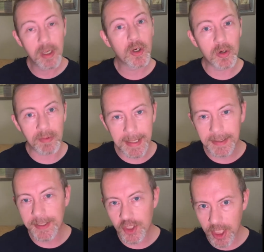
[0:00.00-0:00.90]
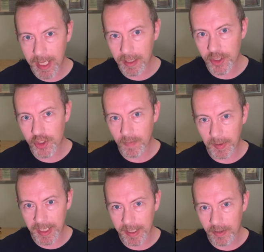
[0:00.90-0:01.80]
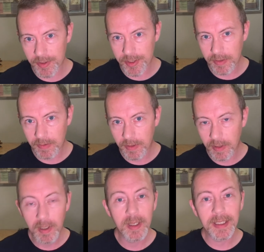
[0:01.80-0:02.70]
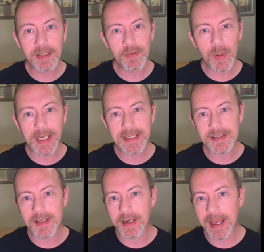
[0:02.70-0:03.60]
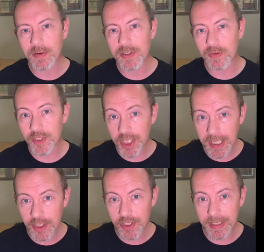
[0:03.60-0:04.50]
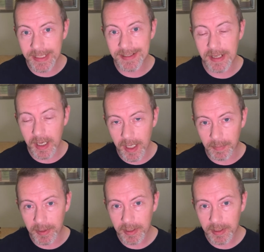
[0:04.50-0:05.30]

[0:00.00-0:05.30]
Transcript: correctly challenge your players, give you ideas on how to change things up